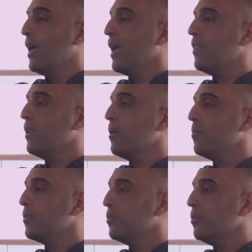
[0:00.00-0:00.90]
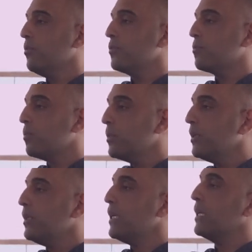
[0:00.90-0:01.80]
And then number two is
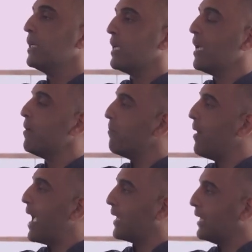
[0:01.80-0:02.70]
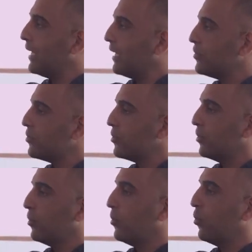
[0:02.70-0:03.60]
really get back into